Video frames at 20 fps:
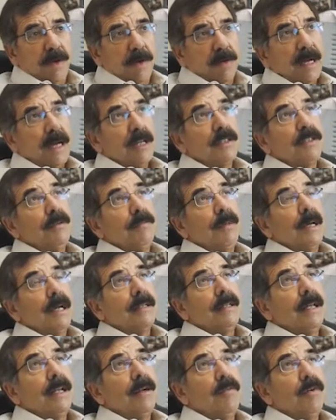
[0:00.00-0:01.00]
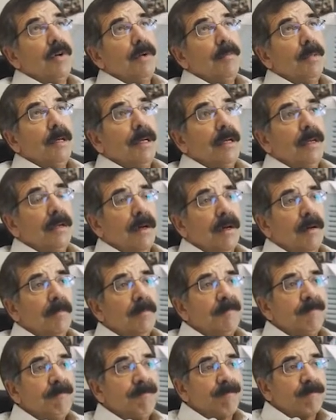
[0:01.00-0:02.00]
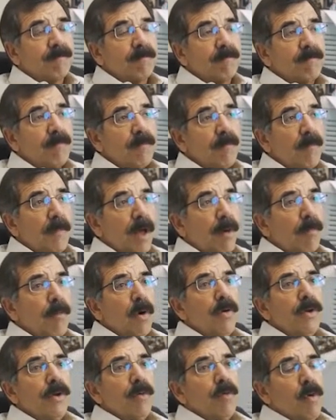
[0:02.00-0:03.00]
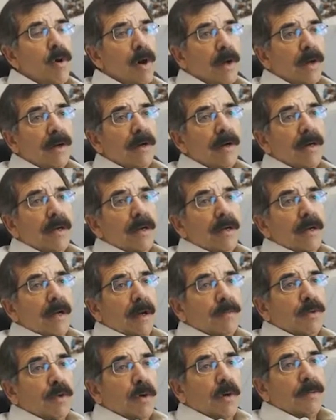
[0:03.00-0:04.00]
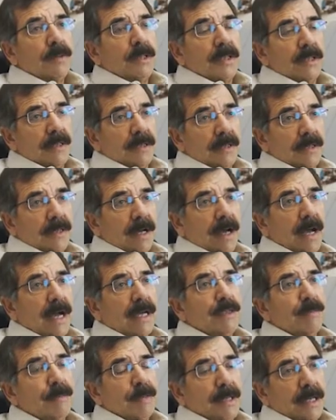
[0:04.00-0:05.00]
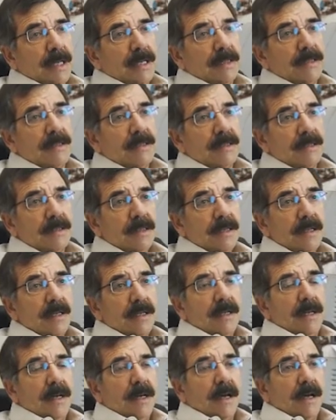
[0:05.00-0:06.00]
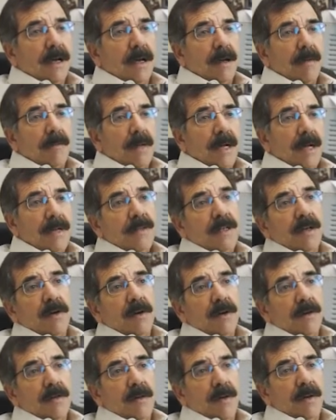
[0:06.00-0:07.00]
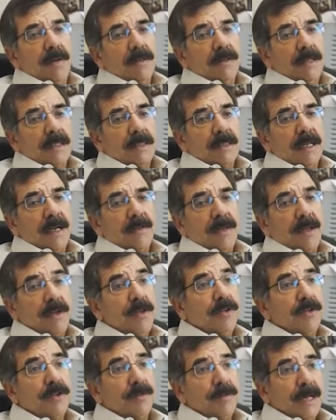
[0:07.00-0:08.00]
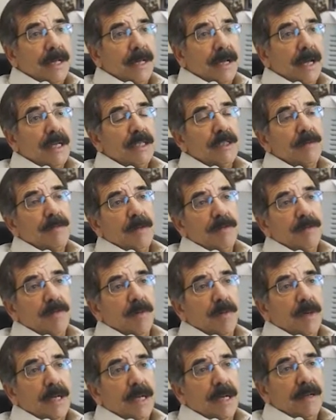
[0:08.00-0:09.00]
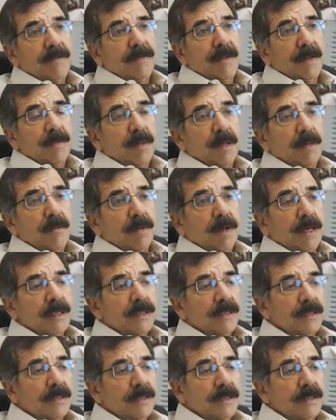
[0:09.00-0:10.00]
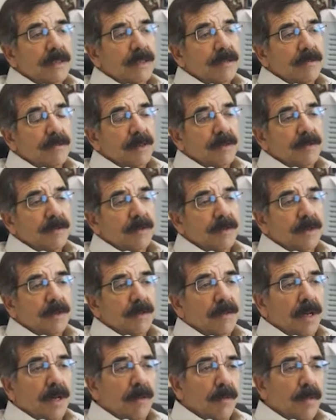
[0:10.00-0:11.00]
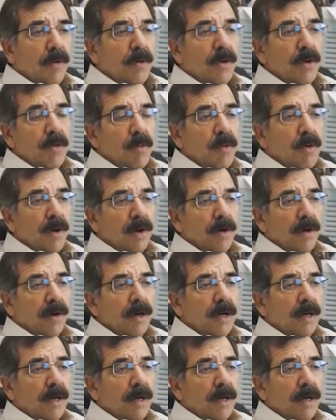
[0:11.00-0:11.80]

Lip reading: actually back then it would have been ammonia water absorption ice plants. That's how they used to make ice before we had vapor compression systems. It was an ammonia water